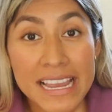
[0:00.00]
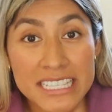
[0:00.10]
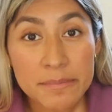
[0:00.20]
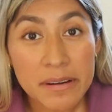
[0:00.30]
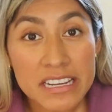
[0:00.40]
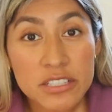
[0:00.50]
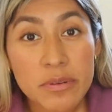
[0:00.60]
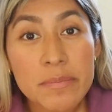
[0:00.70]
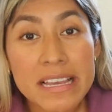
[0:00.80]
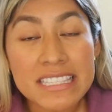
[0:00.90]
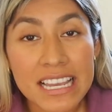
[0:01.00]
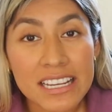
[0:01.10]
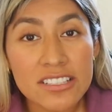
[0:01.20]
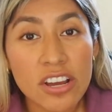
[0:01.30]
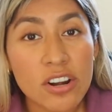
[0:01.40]
experience with my
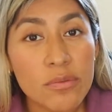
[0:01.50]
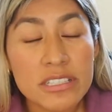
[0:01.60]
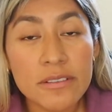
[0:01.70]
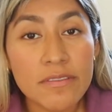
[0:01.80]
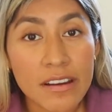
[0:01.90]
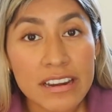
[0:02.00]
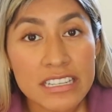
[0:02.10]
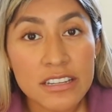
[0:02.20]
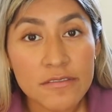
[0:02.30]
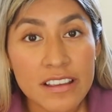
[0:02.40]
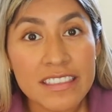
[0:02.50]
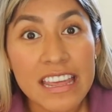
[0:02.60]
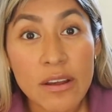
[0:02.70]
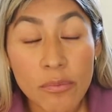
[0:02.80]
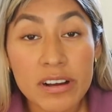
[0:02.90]
second daughter was very different
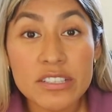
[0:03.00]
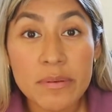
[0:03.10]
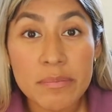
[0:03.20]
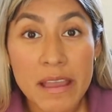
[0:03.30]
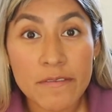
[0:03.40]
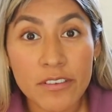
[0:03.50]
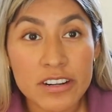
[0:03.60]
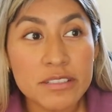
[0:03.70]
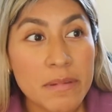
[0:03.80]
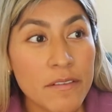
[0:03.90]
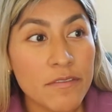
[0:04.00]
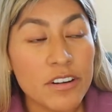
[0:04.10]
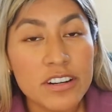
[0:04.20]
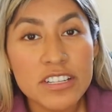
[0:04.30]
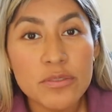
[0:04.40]
than it was with my first. My
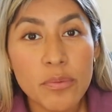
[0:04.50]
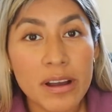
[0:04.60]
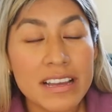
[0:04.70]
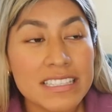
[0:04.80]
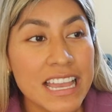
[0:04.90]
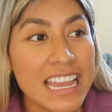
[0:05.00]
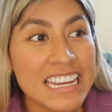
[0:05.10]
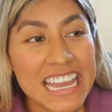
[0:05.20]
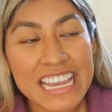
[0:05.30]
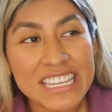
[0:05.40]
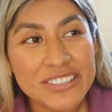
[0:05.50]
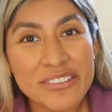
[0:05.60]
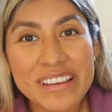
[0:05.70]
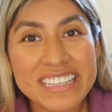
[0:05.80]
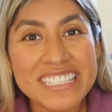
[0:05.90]
first was an angel
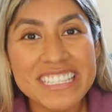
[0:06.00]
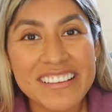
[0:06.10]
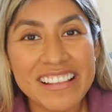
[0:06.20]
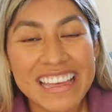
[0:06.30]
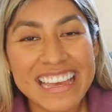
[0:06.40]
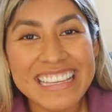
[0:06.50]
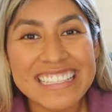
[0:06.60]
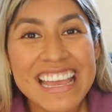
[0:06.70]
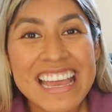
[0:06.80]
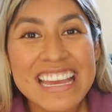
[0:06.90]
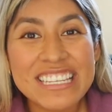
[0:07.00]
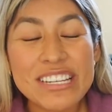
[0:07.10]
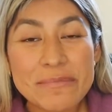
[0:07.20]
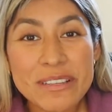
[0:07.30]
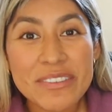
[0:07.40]
and still is in
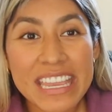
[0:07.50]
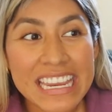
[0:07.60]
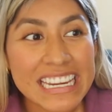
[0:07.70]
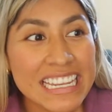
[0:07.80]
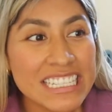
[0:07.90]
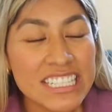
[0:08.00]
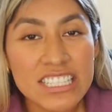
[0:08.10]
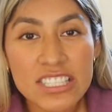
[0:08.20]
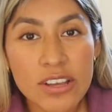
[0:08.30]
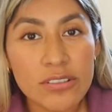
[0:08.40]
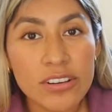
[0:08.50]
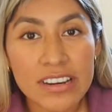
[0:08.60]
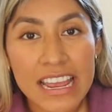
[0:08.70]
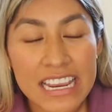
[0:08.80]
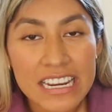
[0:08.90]
terms of eating. She's so
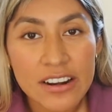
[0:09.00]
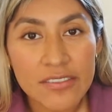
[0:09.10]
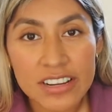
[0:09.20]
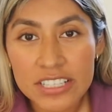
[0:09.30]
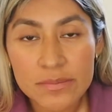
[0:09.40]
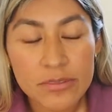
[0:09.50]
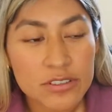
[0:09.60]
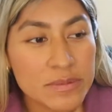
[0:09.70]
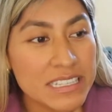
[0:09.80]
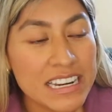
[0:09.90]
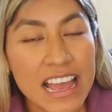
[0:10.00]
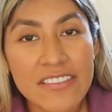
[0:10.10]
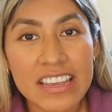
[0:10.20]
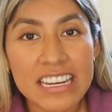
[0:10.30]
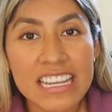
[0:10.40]
good at eating her vegetables. We didn't
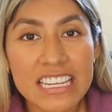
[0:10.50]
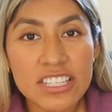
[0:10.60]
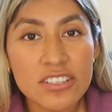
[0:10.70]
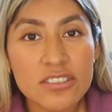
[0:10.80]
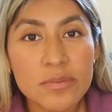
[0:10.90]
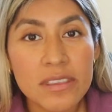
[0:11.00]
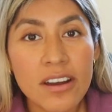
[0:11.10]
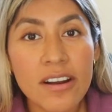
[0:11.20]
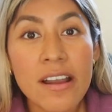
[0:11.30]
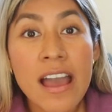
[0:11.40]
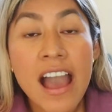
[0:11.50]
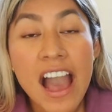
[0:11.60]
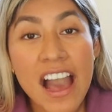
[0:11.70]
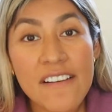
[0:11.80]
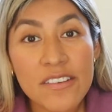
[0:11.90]
have any issues with her.
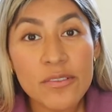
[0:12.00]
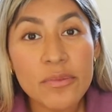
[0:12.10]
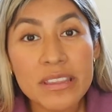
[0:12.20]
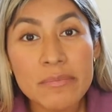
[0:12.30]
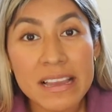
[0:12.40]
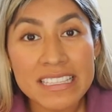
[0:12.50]
However, with my